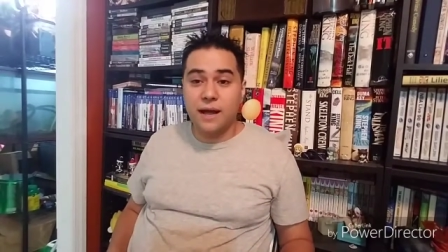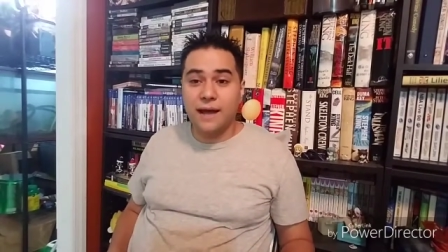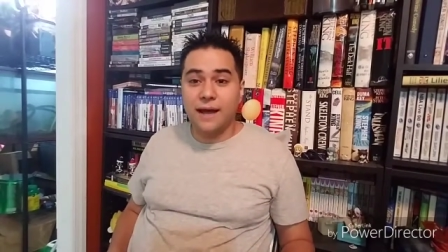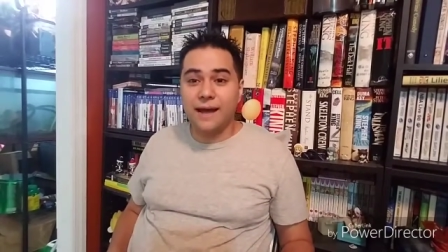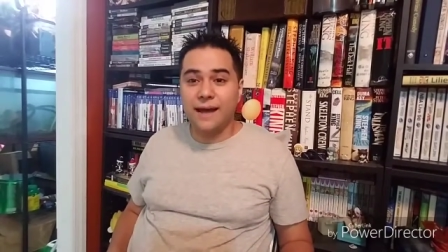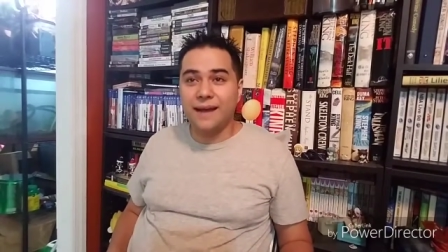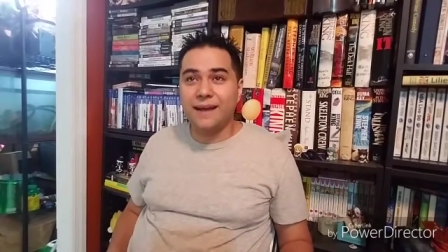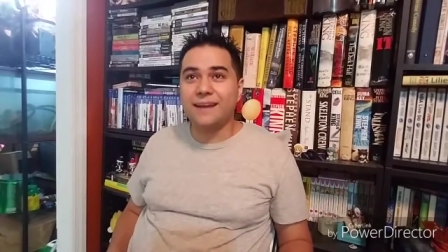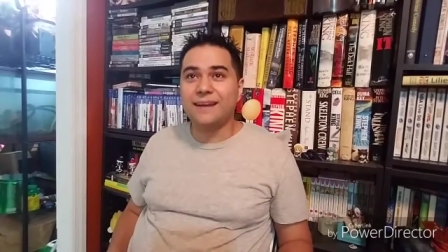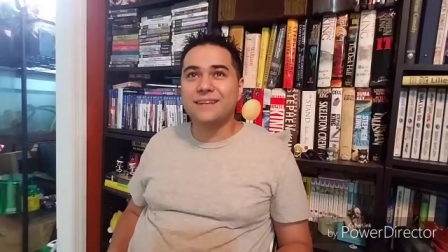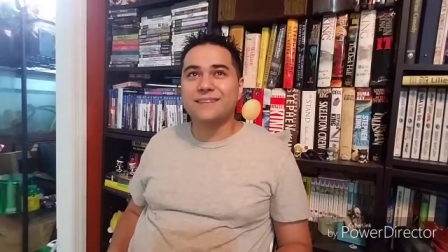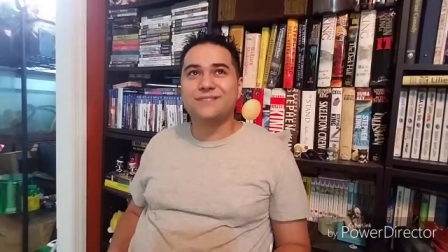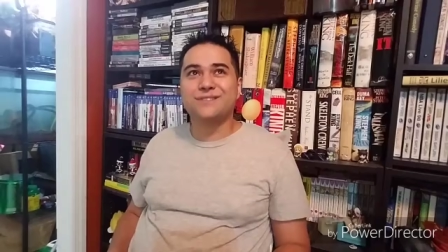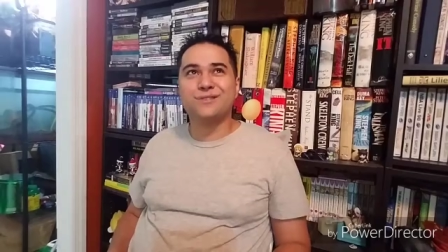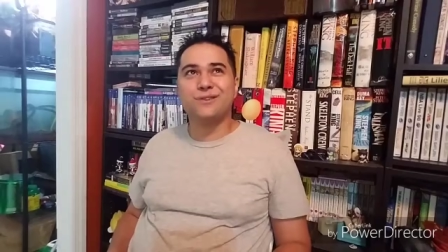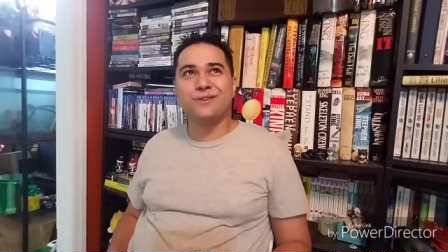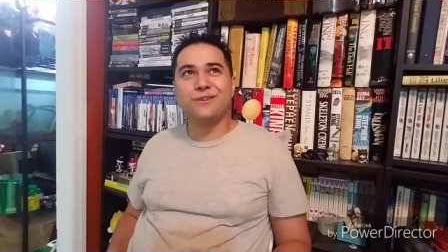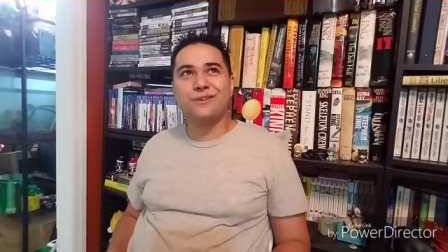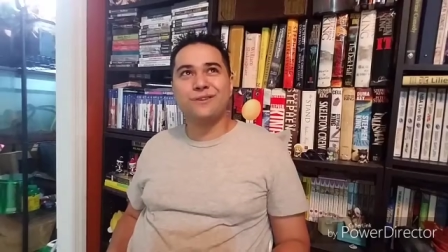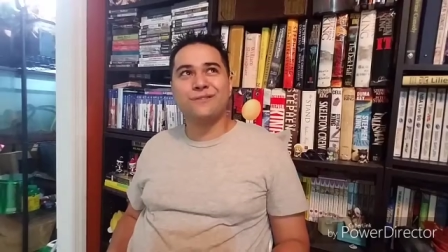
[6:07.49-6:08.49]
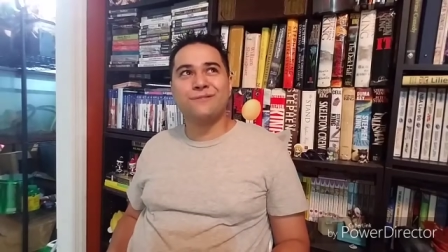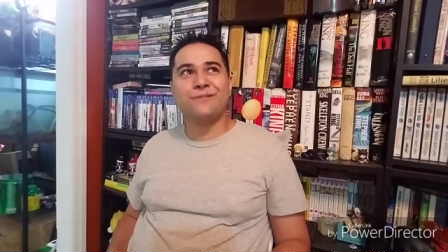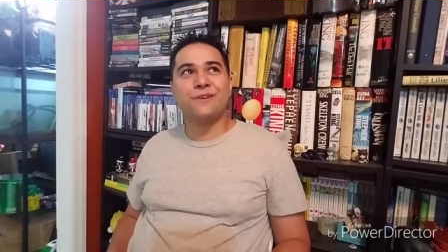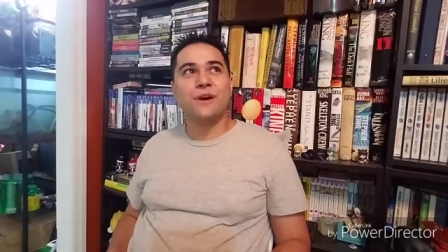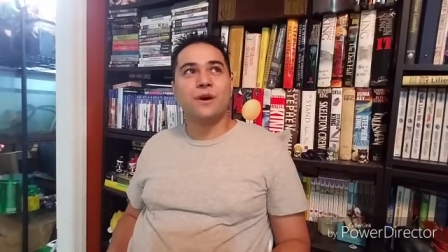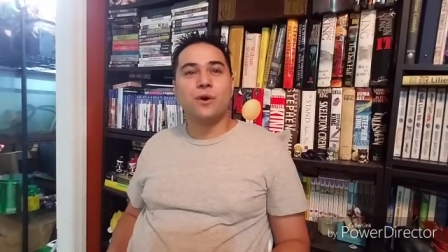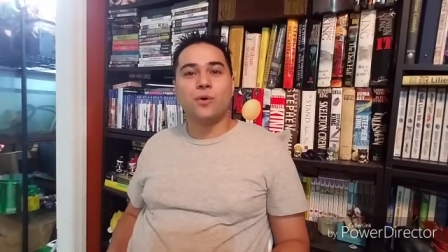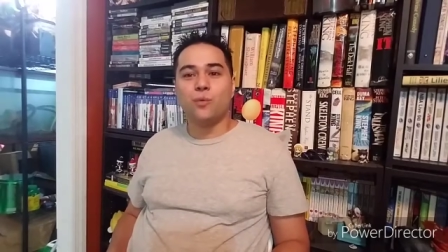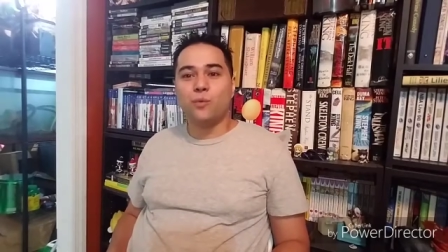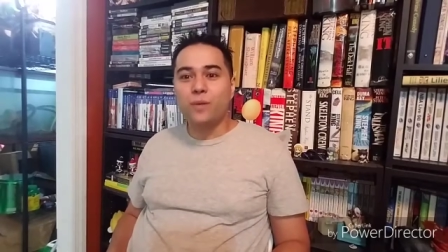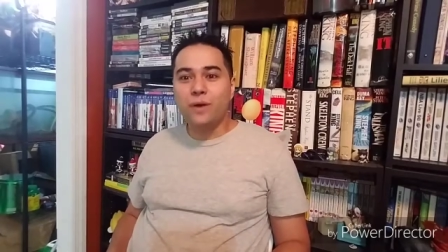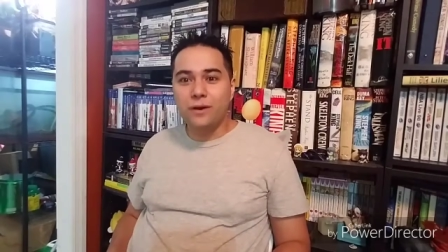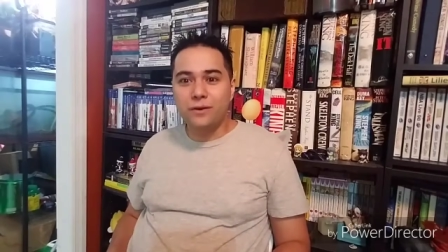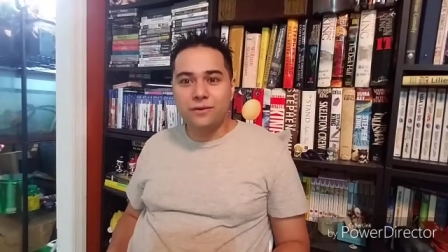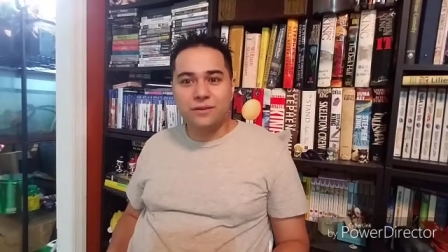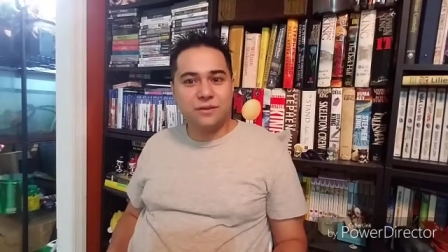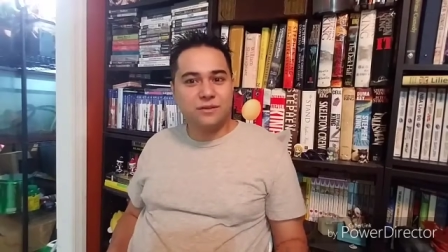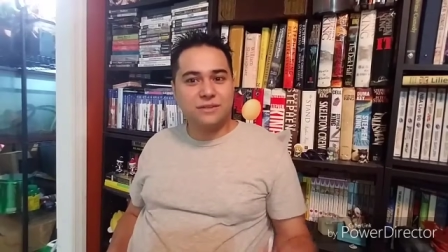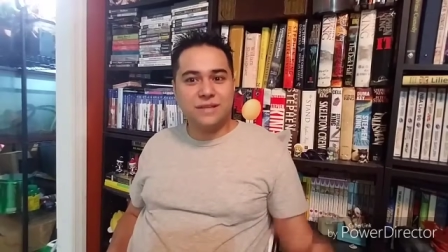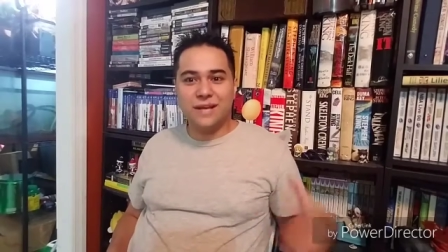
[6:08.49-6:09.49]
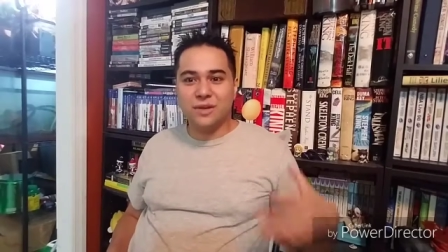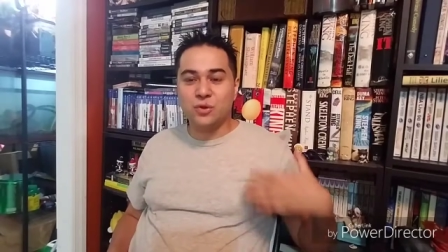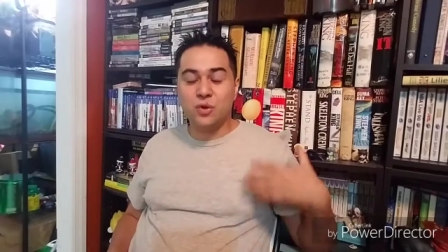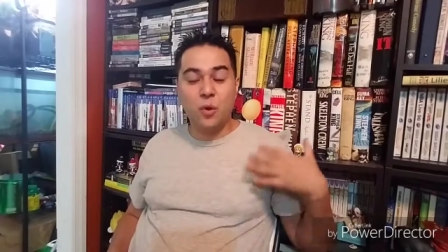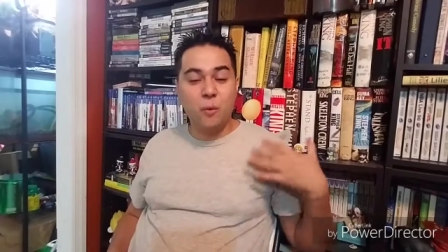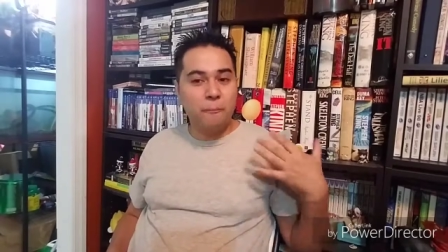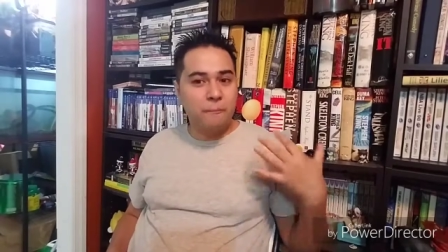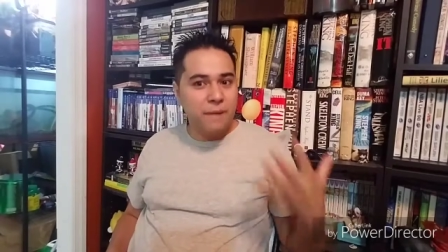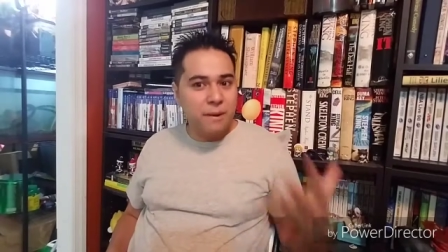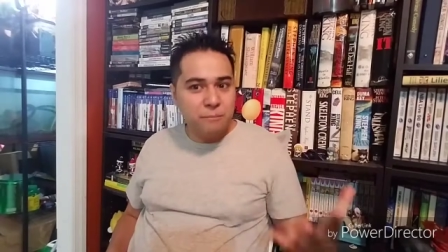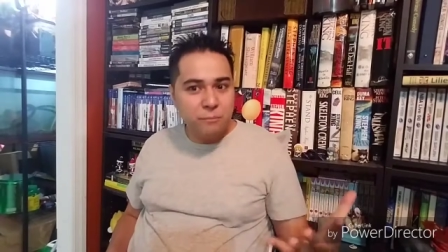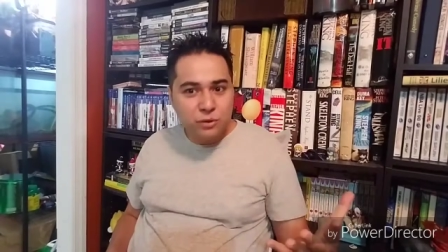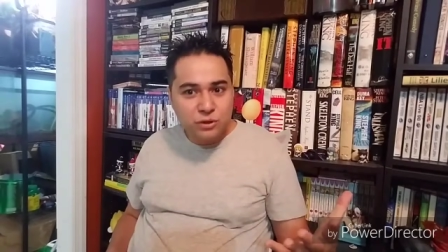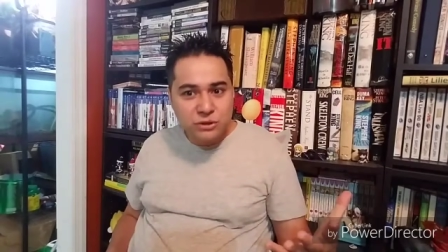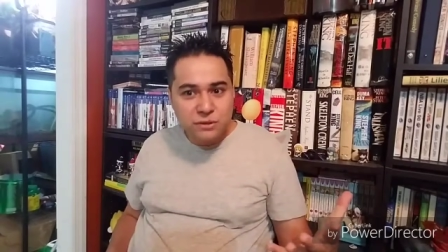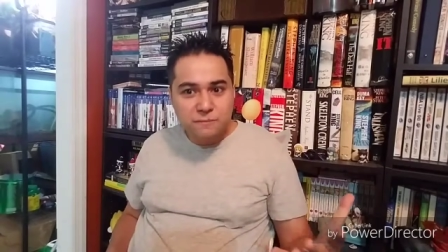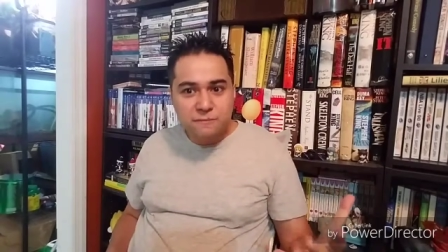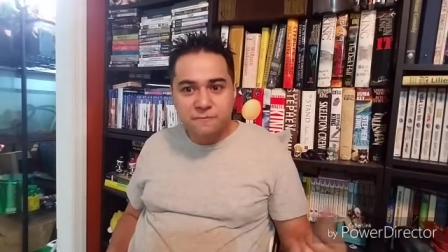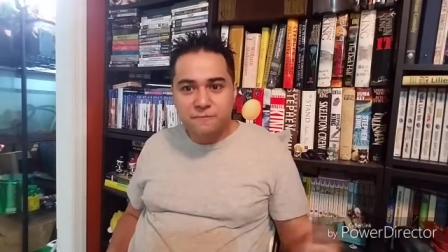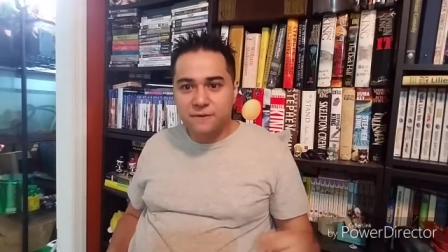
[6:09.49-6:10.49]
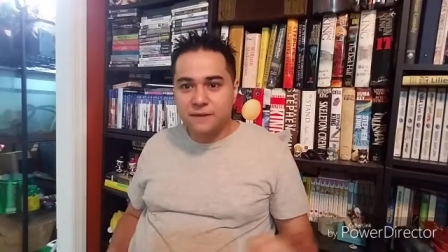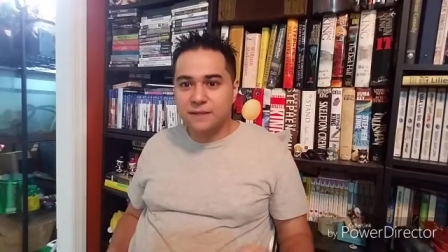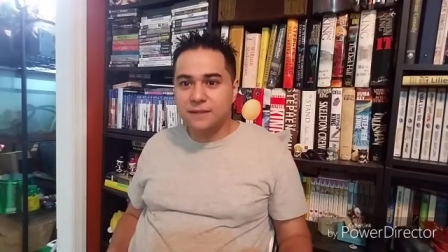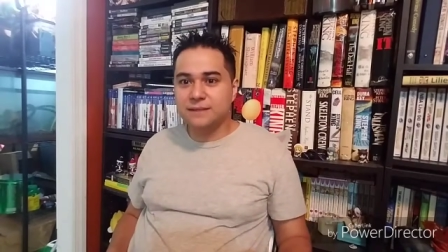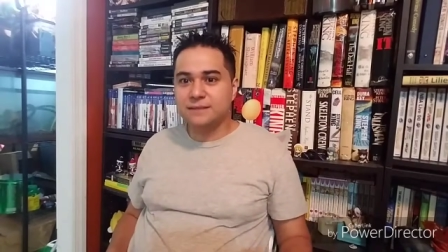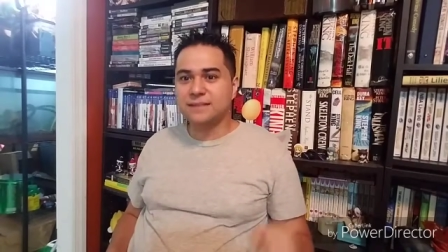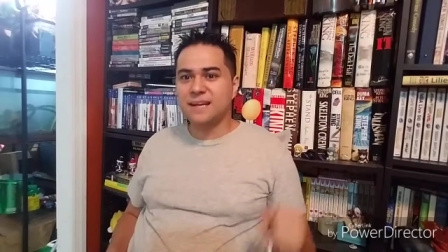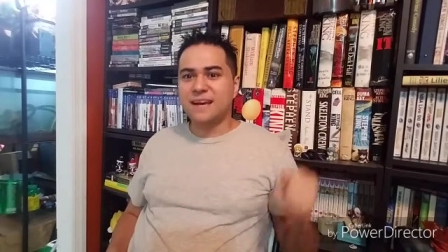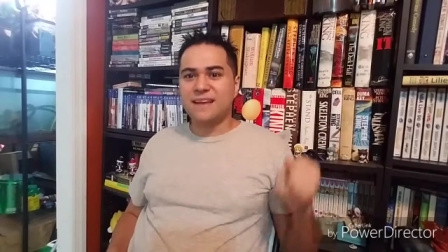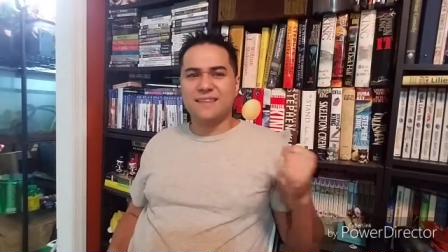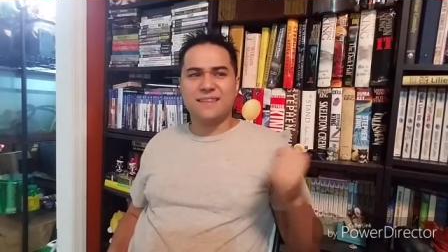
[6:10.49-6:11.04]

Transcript: And it's sort of weird. There's like no membership fees.